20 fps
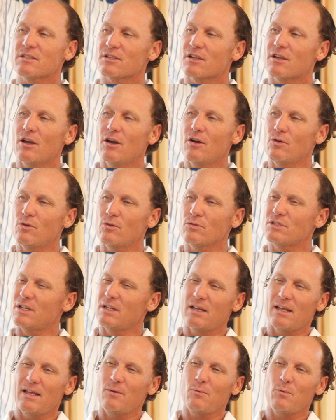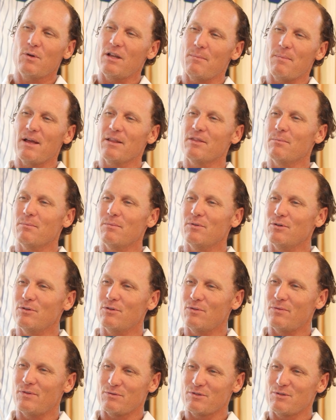as a coach, and it wasn't about the
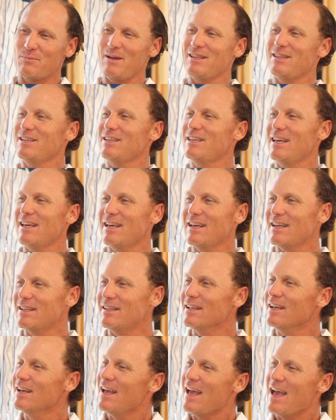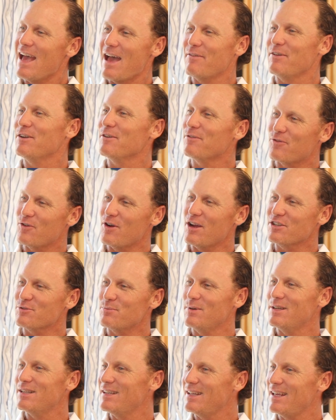move, it was about the kid. Having a
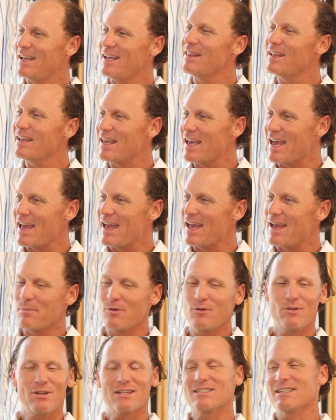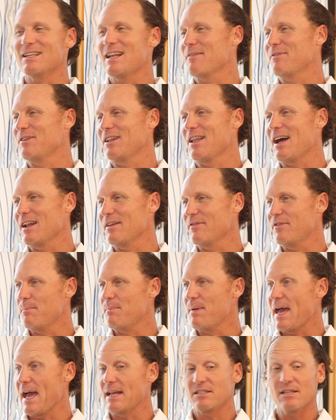freshman in the game who doesn't have a lot of
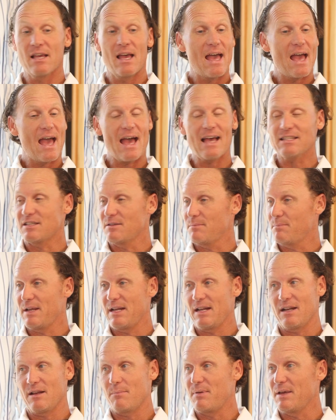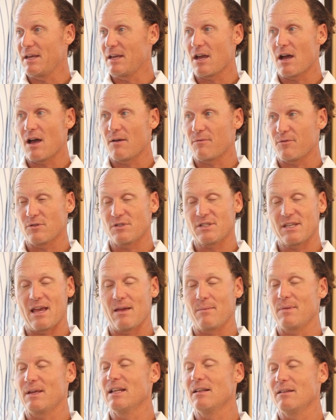at-bats, hasn't been in a big conference
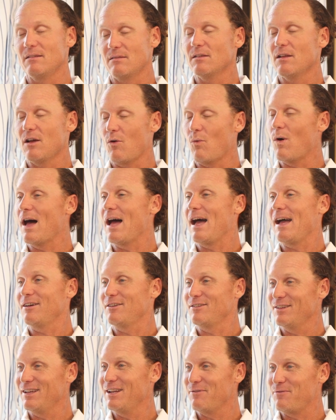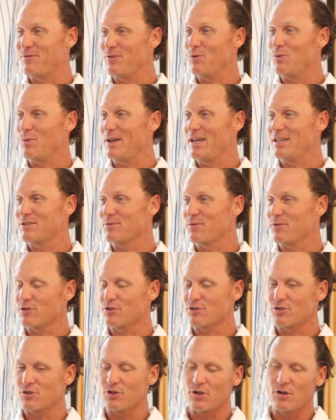game in a while, in a few weeks for
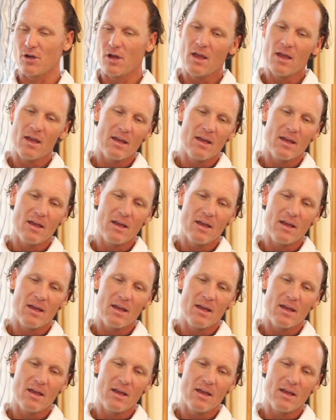sure,